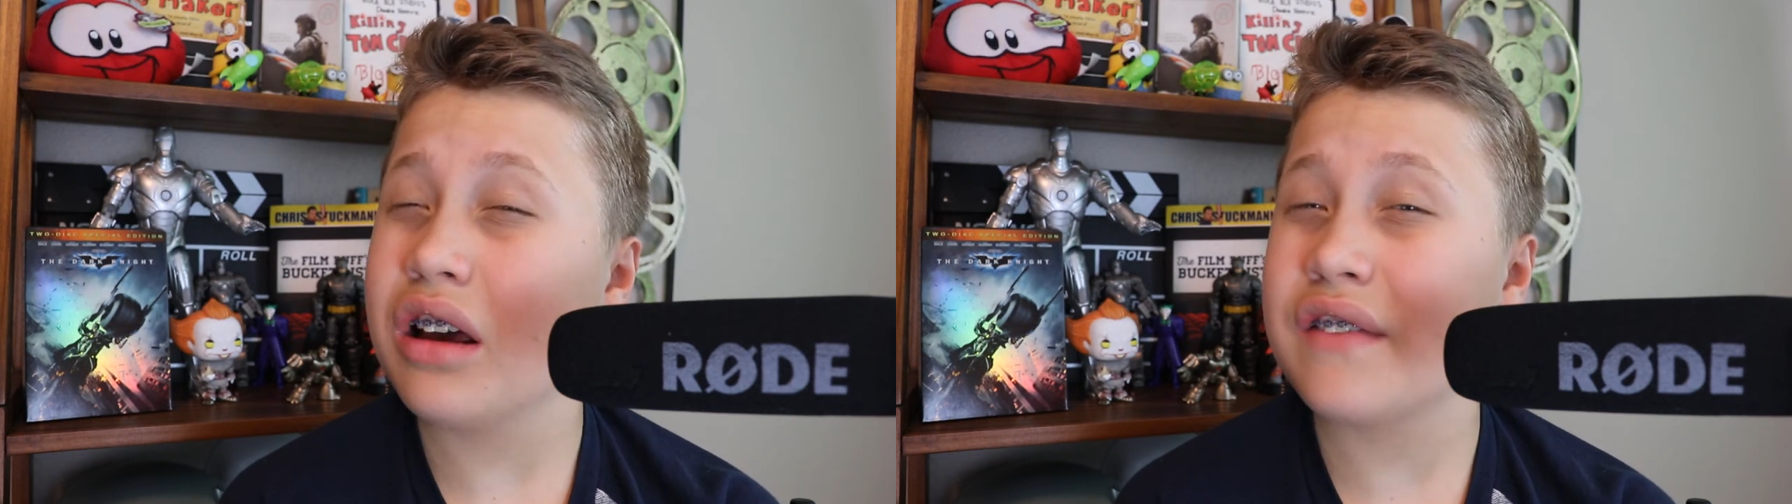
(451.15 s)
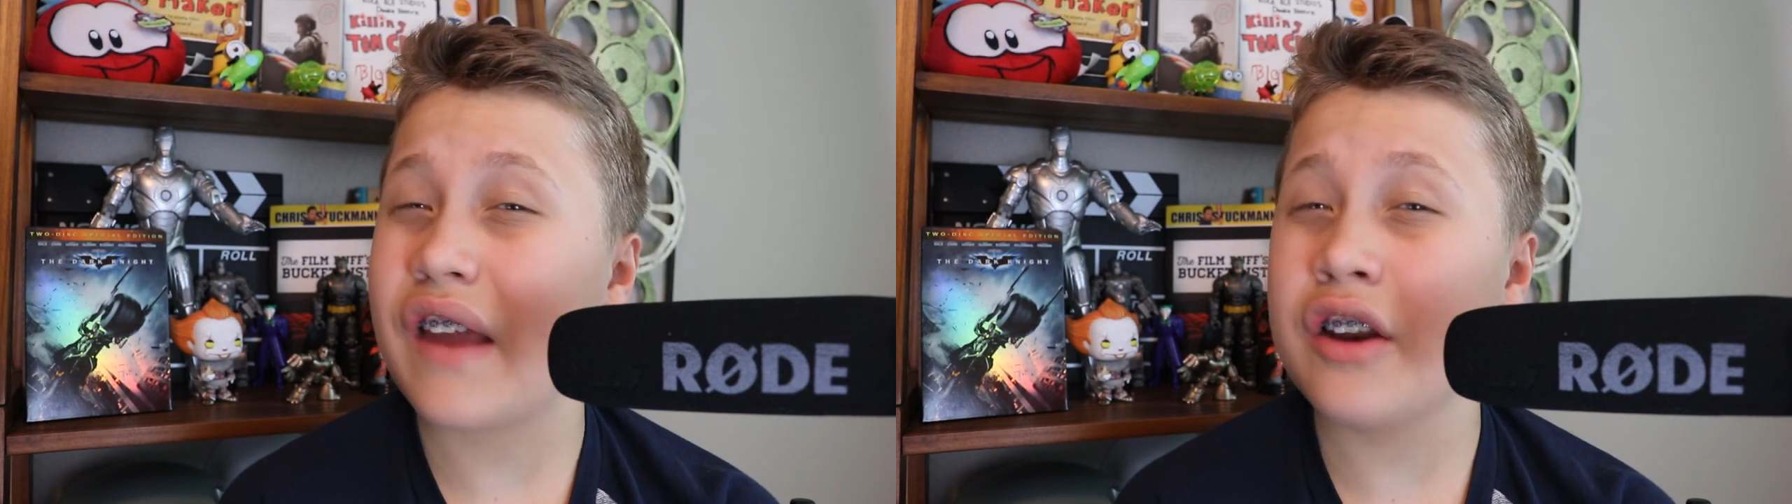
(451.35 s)

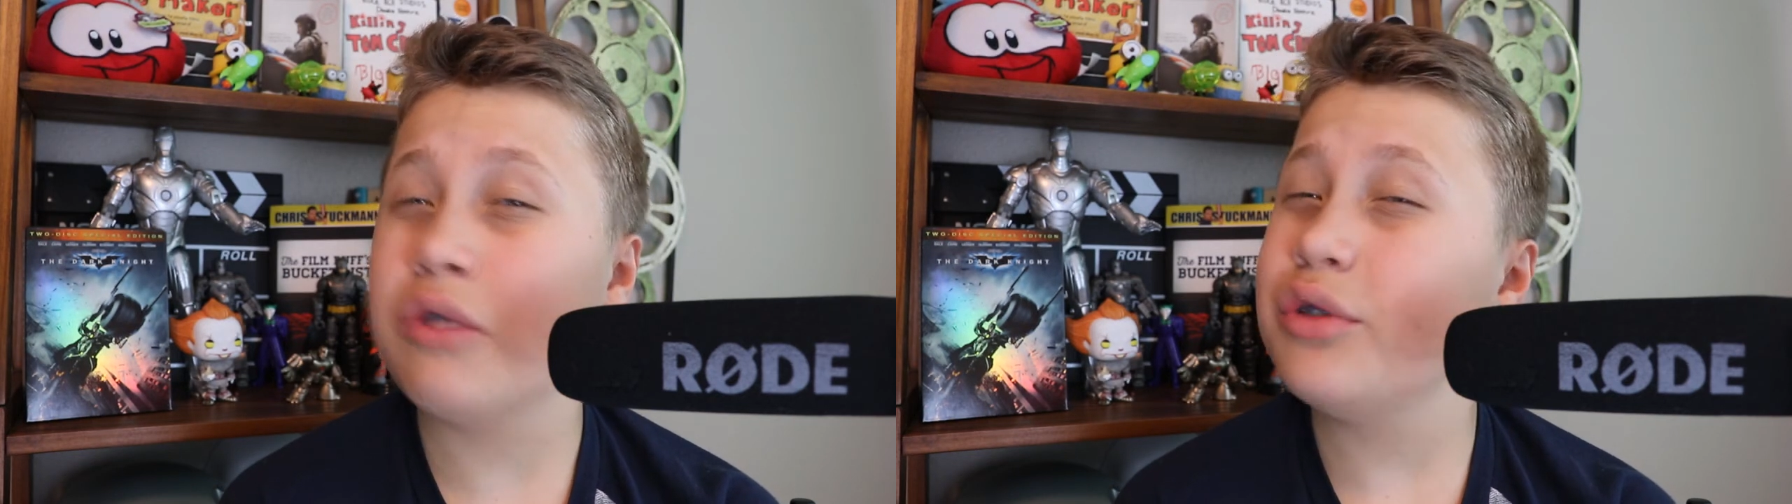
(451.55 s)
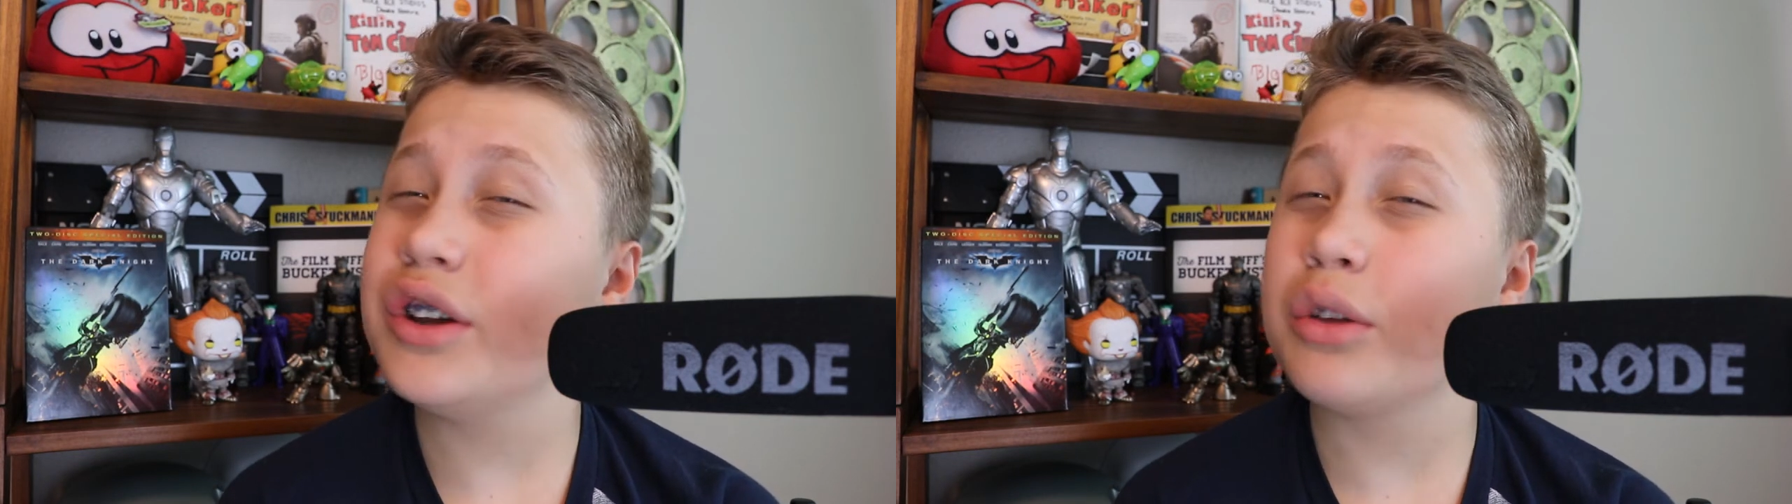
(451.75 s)
because I
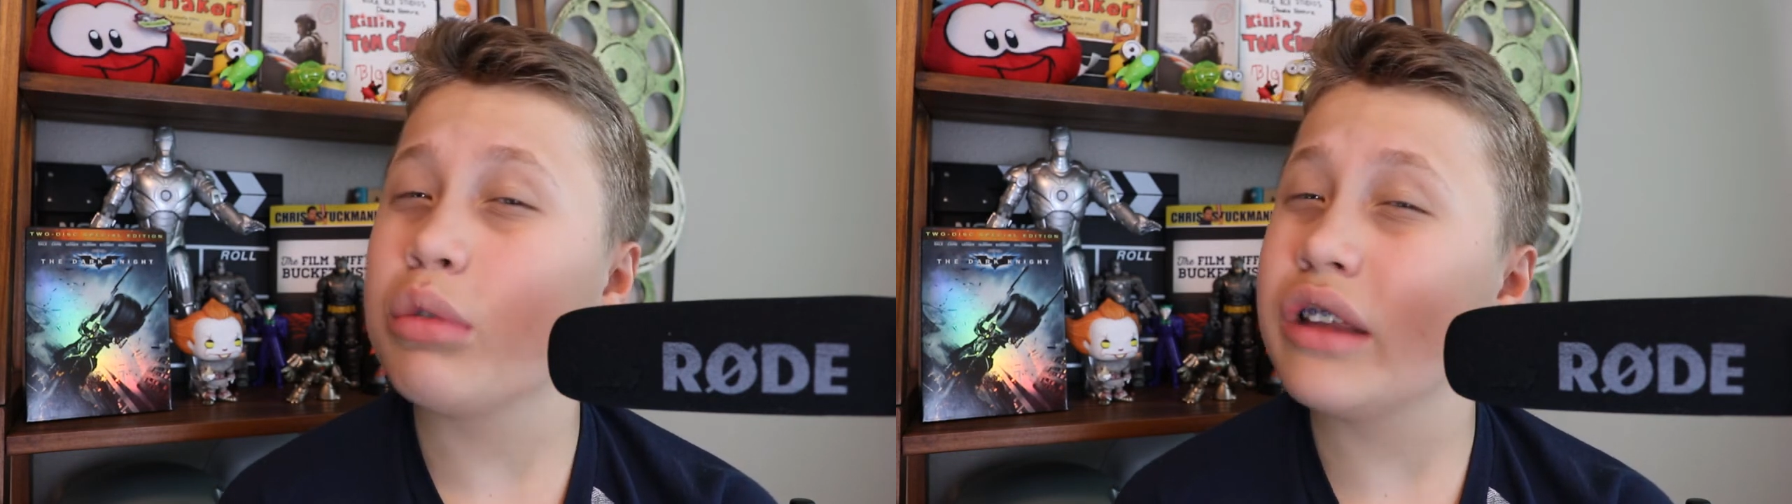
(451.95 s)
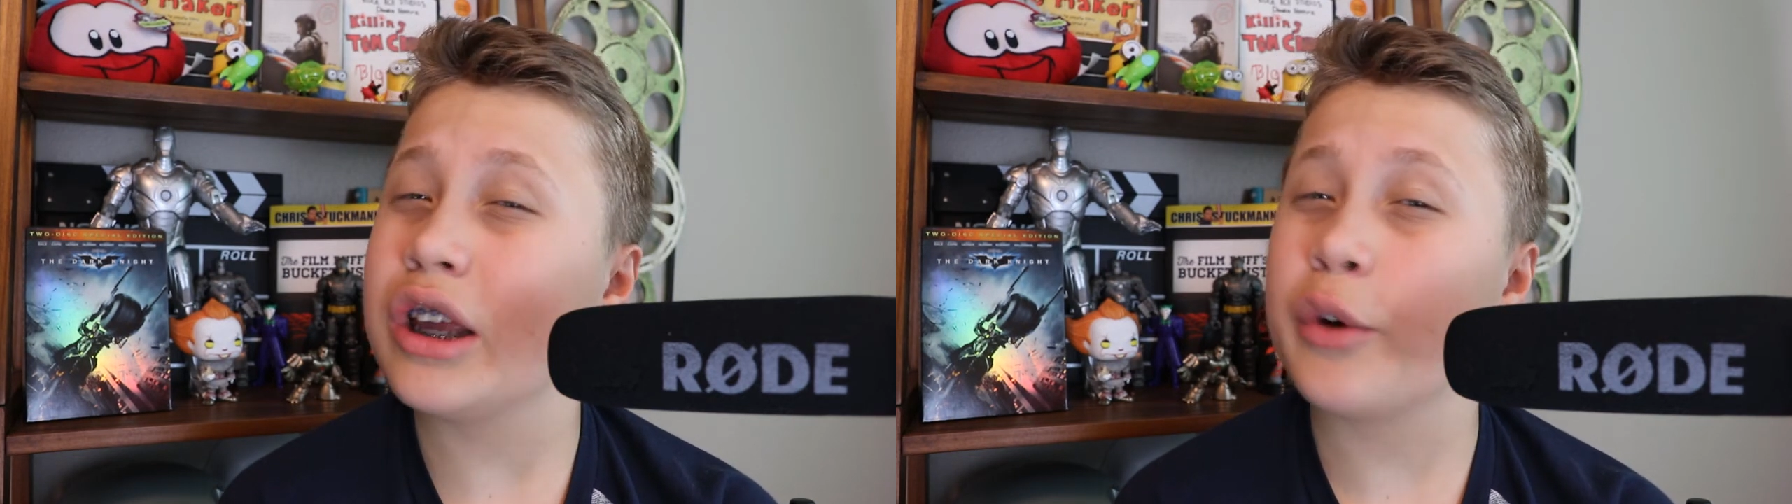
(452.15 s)
know she's a
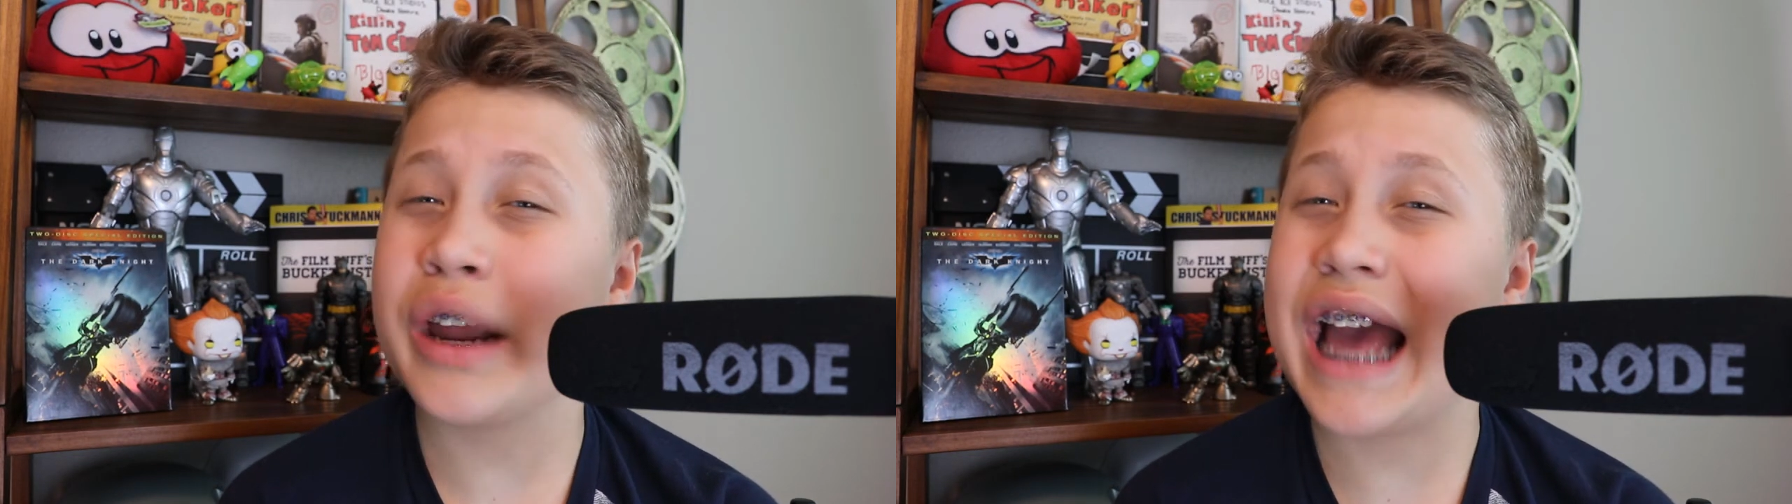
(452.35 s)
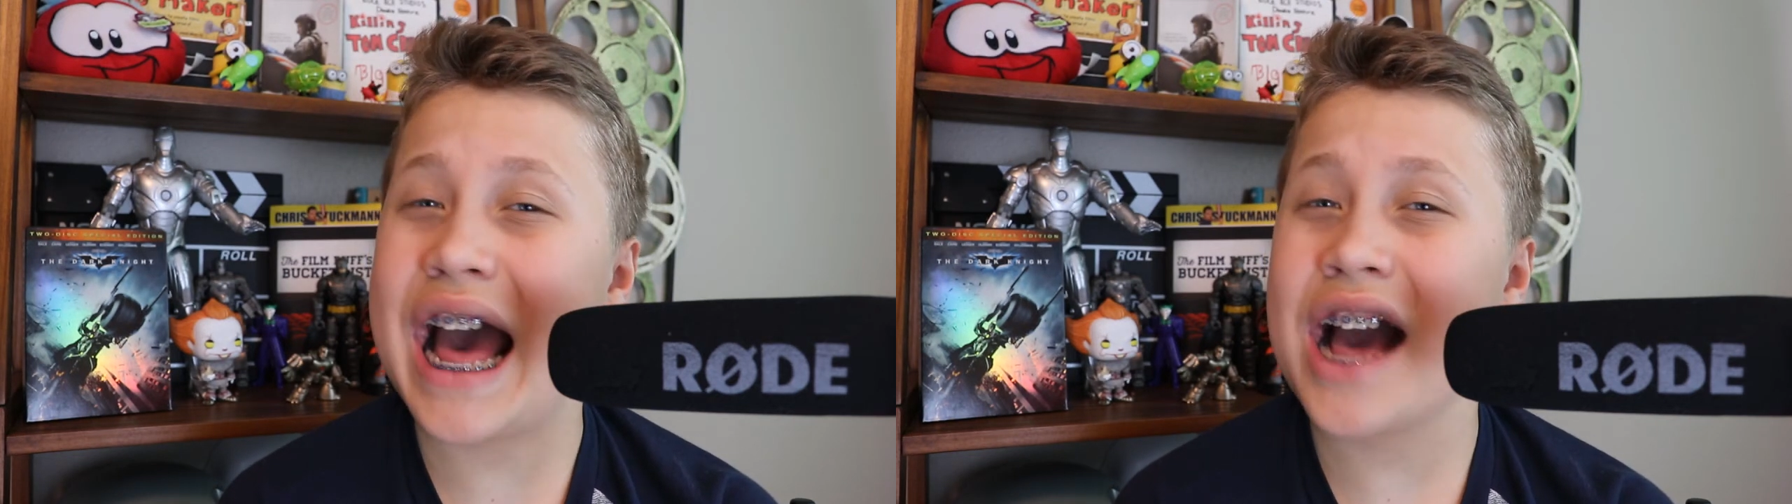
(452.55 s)
really
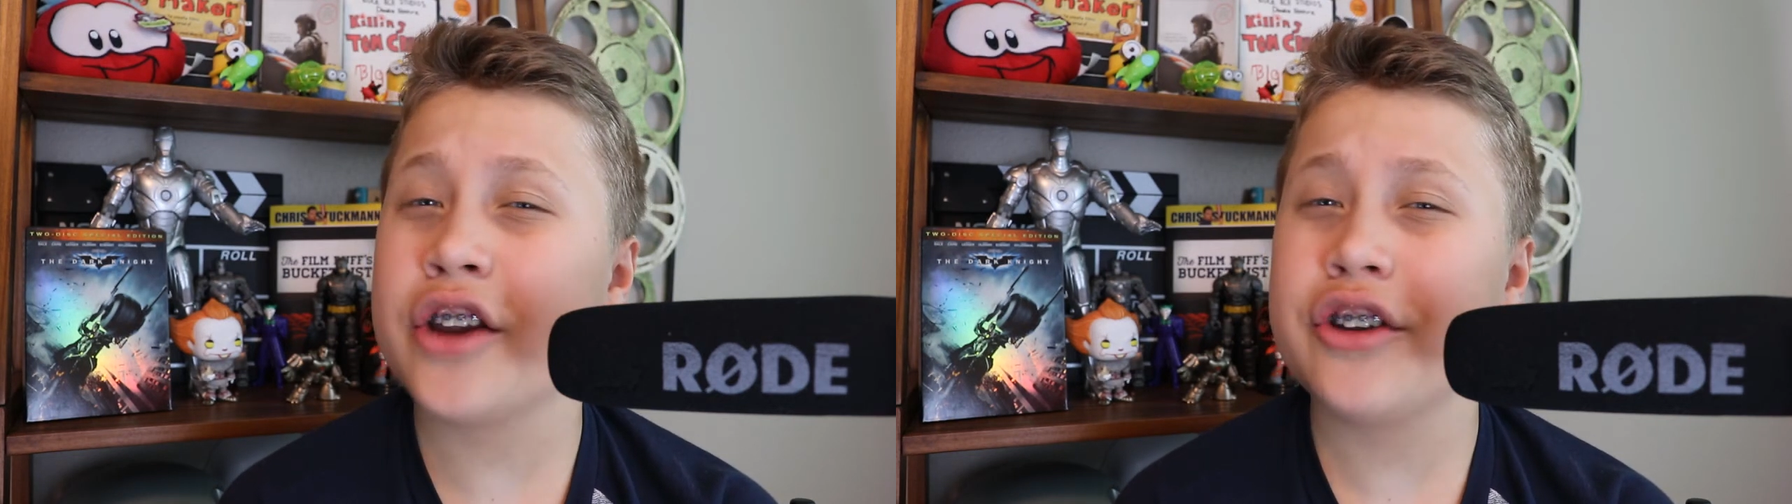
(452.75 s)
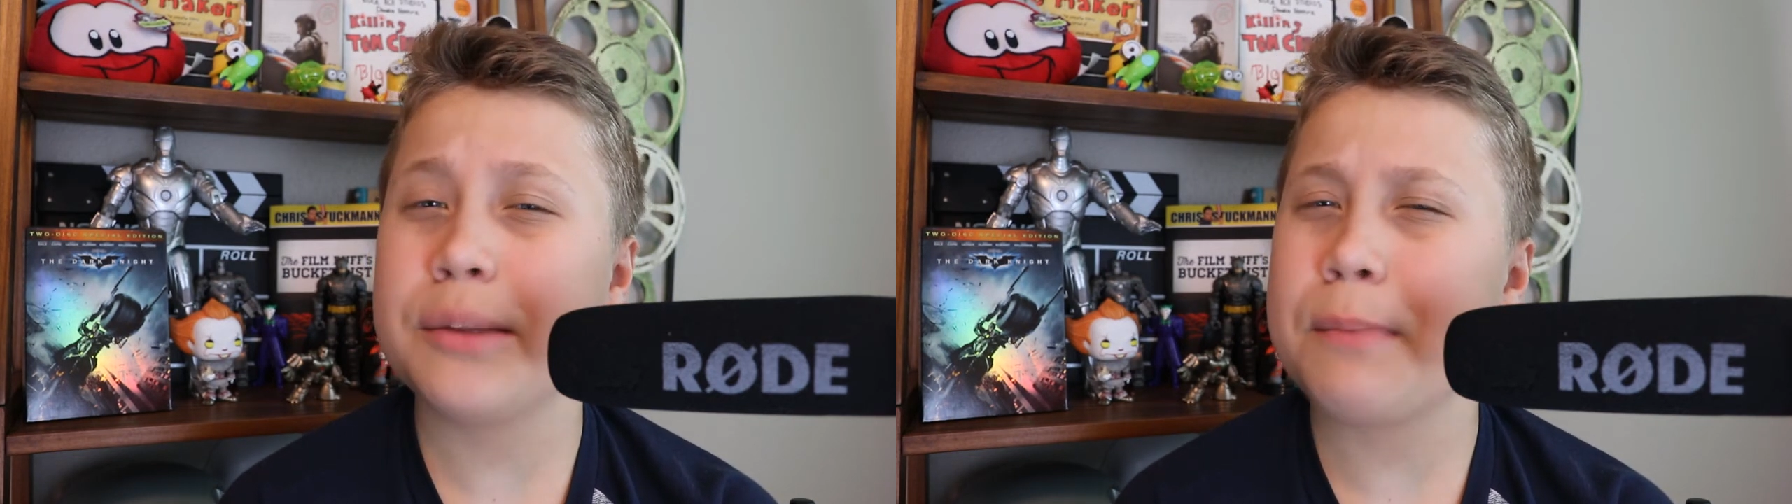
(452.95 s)
great actress,